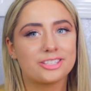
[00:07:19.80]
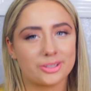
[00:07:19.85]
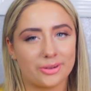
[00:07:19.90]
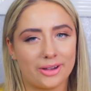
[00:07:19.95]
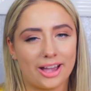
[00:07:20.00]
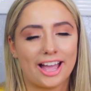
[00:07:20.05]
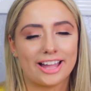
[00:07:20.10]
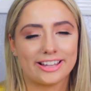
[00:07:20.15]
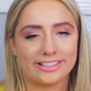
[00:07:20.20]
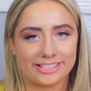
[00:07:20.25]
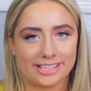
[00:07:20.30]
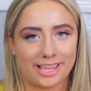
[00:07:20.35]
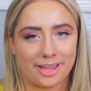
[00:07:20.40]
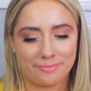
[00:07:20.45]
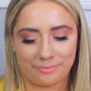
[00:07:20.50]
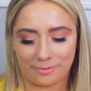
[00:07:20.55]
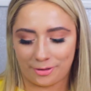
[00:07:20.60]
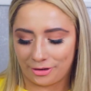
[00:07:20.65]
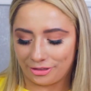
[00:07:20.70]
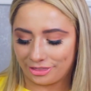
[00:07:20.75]
so I had to
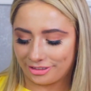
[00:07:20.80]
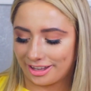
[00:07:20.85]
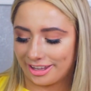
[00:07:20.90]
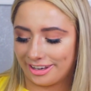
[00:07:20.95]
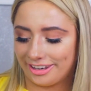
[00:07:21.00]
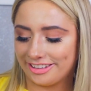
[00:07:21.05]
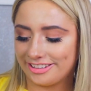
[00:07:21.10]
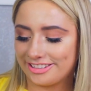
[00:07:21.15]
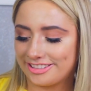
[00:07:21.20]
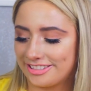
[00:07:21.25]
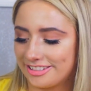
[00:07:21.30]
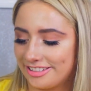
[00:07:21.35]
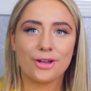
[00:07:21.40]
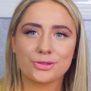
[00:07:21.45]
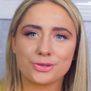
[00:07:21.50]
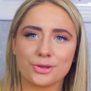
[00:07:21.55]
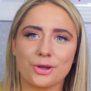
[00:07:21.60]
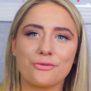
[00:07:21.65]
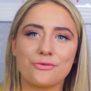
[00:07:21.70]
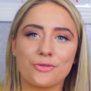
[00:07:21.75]
get both colors.
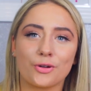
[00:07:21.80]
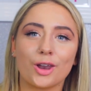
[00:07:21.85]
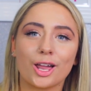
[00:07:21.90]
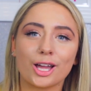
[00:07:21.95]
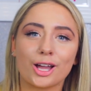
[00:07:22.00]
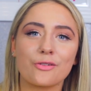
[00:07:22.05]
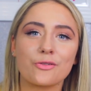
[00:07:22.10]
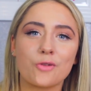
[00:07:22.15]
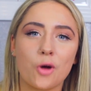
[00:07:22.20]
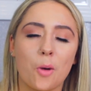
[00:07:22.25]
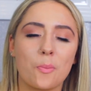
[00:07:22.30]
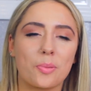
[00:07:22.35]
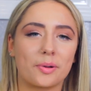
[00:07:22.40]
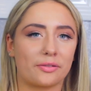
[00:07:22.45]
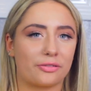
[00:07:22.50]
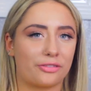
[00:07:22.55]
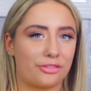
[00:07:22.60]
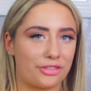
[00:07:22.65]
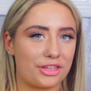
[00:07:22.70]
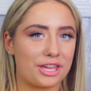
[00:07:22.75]
So I feel like I've got a bit
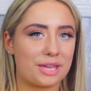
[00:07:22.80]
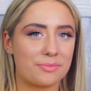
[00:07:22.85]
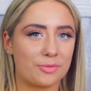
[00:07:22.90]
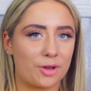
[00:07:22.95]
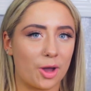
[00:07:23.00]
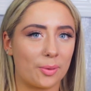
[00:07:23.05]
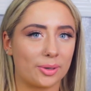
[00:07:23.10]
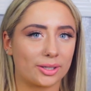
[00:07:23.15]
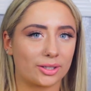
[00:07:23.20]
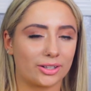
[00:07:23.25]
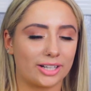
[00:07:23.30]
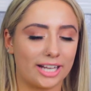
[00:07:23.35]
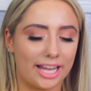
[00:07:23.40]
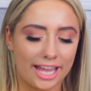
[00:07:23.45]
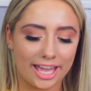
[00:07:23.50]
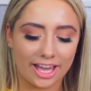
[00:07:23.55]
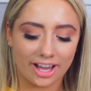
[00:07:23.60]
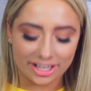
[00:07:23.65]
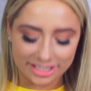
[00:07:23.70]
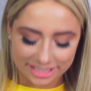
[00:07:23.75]
of theme going on
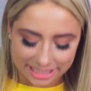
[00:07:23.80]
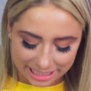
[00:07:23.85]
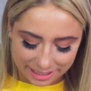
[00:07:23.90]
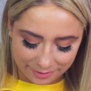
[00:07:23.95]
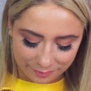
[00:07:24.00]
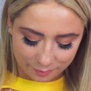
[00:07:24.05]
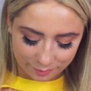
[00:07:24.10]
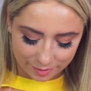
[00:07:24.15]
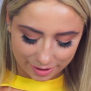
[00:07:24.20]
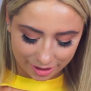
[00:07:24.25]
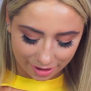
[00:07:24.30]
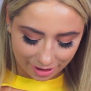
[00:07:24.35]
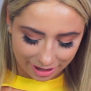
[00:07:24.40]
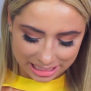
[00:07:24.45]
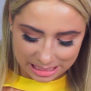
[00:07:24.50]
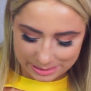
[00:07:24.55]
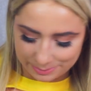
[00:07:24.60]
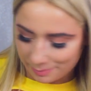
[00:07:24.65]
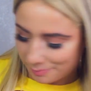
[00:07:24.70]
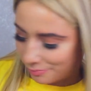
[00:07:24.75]
here. I didn't even
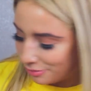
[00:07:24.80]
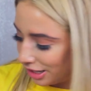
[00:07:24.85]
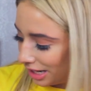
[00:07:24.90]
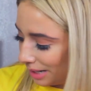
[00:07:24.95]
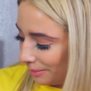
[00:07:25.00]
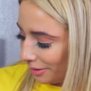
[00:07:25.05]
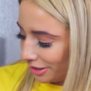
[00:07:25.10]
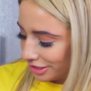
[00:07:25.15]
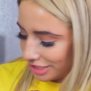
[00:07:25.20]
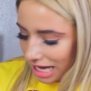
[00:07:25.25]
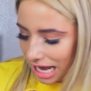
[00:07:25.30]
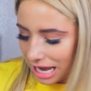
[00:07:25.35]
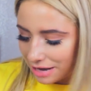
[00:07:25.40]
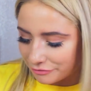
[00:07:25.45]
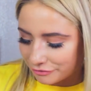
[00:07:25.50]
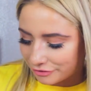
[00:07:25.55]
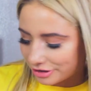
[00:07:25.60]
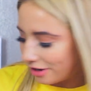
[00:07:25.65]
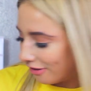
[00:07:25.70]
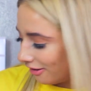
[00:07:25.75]
realize, but pretty much
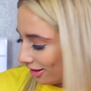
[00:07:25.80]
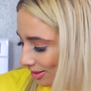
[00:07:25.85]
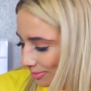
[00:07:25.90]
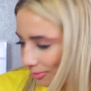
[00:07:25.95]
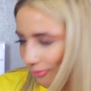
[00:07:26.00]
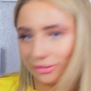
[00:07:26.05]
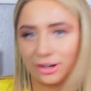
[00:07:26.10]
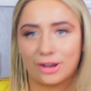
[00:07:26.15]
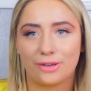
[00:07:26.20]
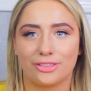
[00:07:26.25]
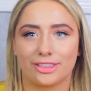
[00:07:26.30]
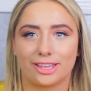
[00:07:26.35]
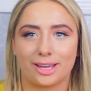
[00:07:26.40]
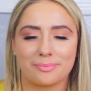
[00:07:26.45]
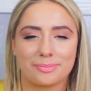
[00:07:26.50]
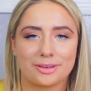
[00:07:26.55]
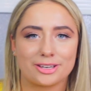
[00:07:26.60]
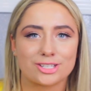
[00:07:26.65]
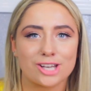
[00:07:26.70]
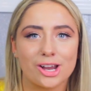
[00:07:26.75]
every item of clothing
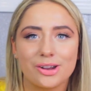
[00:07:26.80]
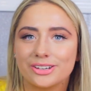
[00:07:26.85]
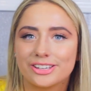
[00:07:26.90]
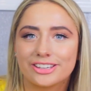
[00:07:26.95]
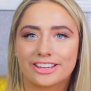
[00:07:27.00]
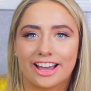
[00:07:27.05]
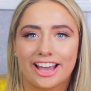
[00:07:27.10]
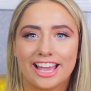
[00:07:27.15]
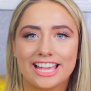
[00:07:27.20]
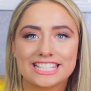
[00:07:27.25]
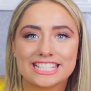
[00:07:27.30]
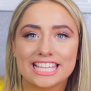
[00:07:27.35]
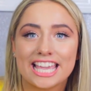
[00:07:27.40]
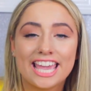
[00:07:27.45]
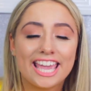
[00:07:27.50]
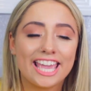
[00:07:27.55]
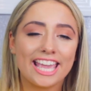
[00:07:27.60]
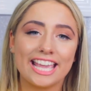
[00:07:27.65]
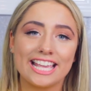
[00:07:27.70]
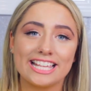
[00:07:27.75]
I've been showing you guys
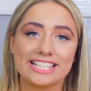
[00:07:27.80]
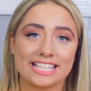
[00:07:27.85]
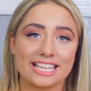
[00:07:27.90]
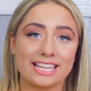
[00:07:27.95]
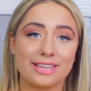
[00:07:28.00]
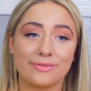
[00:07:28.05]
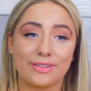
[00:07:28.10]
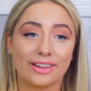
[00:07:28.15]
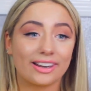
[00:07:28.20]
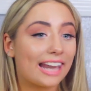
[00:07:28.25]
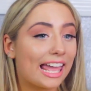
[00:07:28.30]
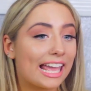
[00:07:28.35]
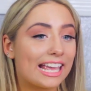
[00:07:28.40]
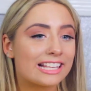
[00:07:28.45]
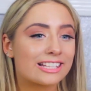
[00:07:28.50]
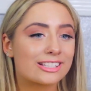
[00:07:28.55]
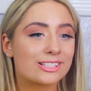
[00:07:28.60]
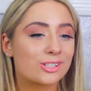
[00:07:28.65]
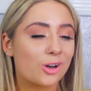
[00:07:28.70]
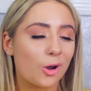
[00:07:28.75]
is either
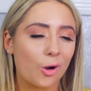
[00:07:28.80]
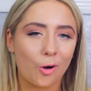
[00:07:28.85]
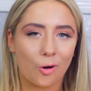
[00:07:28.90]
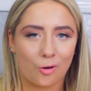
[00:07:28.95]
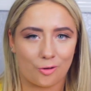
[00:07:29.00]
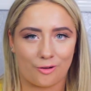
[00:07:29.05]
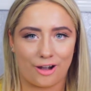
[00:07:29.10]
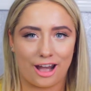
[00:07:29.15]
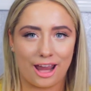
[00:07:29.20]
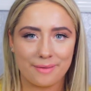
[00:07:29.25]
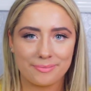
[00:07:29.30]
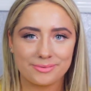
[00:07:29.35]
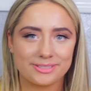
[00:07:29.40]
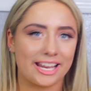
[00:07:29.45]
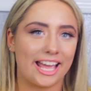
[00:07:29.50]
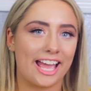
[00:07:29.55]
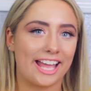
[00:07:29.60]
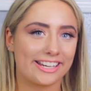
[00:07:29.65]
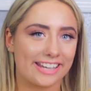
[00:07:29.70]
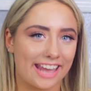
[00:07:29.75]
laced or
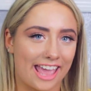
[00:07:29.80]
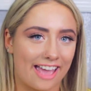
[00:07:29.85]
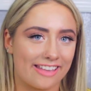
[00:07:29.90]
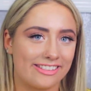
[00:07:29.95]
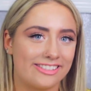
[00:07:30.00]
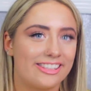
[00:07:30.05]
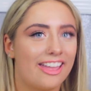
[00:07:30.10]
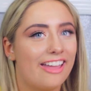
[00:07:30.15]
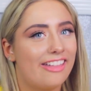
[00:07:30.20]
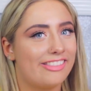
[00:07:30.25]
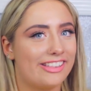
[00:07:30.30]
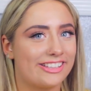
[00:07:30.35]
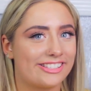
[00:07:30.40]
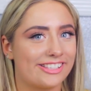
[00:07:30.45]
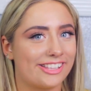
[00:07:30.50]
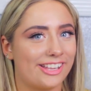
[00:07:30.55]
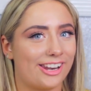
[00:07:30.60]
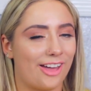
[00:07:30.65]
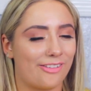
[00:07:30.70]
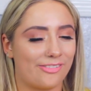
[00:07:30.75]
ripped. And yes, this
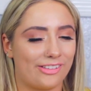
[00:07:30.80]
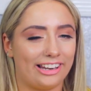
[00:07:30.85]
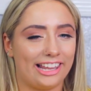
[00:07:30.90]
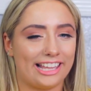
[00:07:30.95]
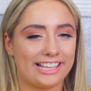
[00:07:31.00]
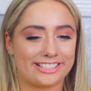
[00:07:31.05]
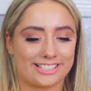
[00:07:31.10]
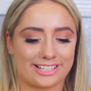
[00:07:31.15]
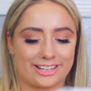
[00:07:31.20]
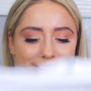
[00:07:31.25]
is another lace